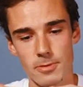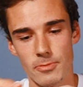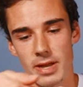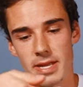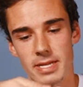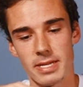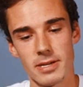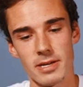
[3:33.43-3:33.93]

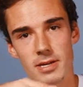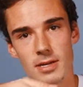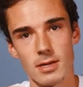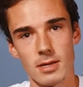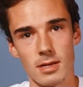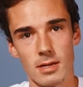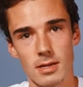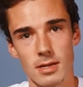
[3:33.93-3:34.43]
right
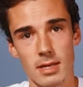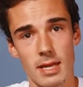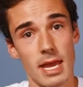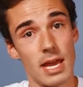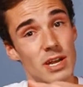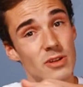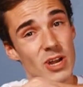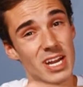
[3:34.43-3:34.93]
here
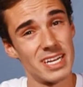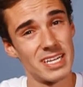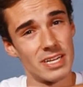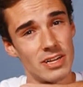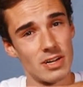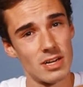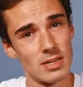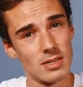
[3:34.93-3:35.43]
and right
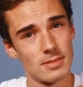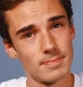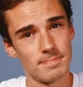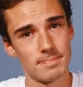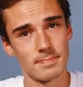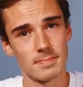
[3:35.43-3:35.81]
here.